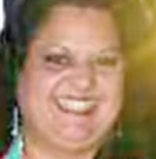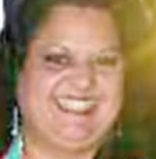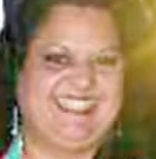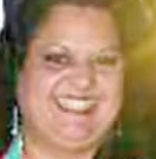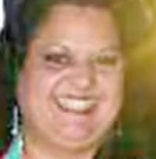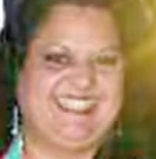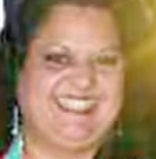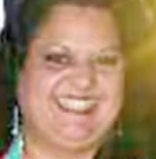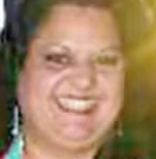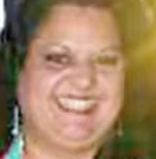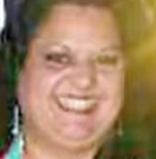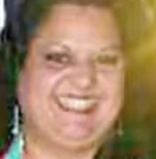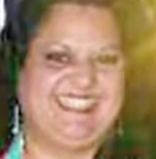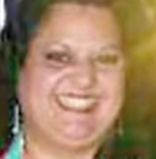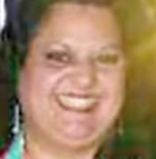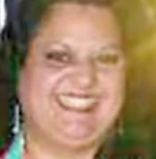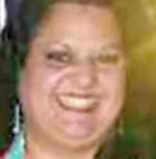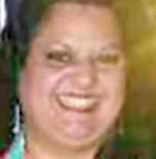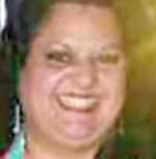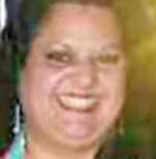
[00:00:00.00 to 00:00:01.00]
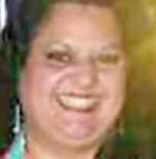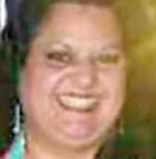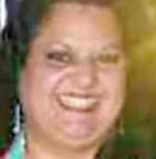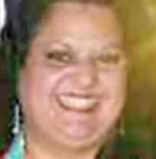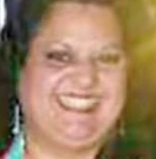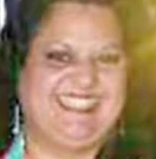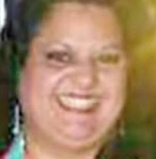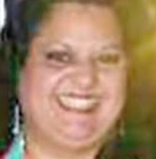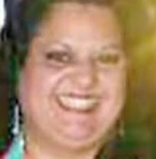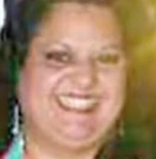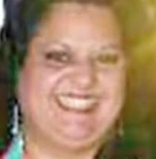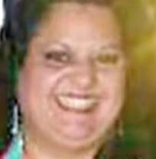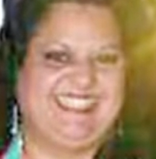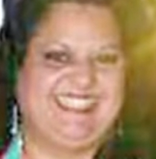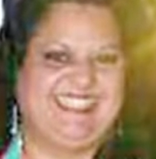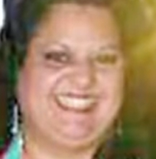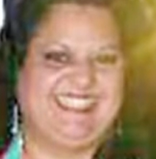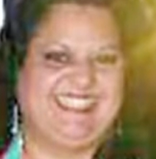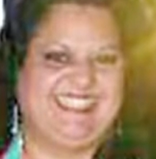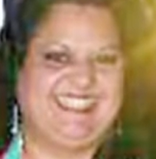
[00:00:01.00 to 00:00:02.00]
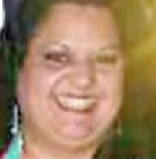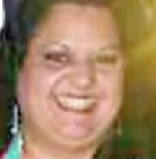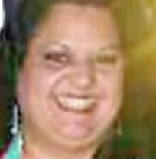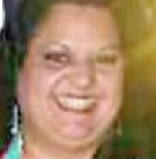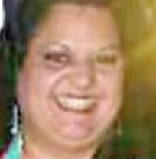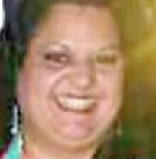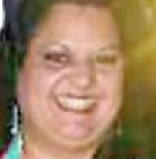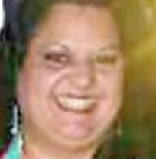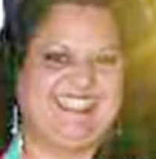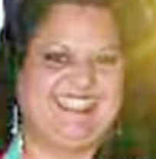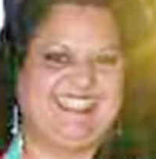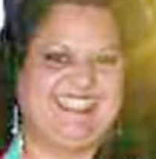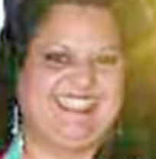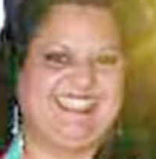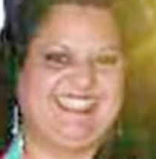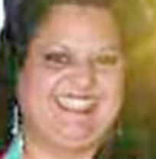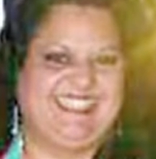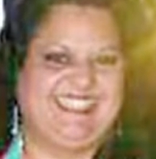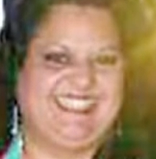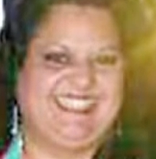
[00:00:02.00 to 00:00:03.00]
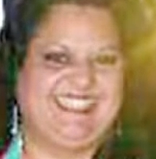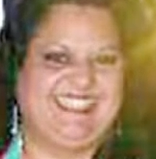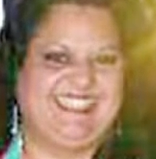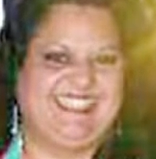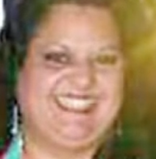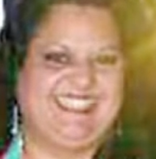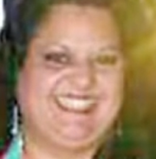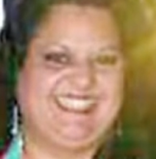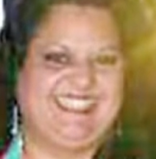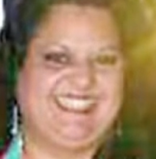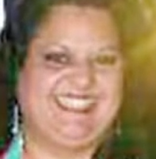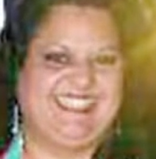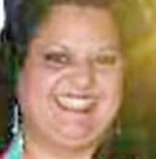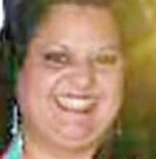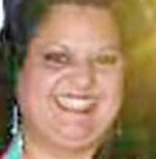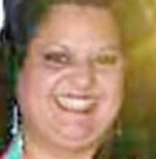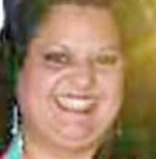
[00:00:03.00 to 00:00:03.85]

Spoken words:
[no speech]